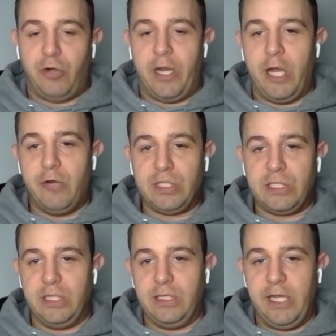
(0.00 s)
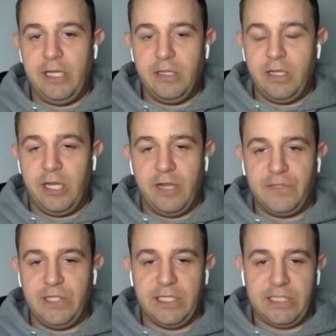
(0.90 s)
Hendrickson, leading the
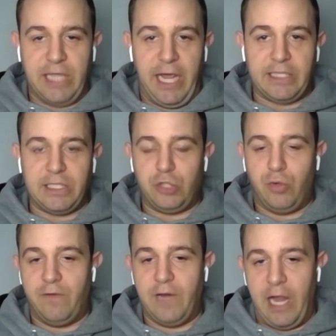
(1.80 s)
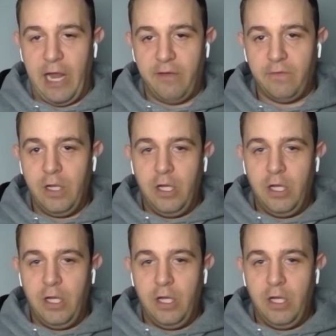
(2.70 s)
NFC in sacks at 12.5.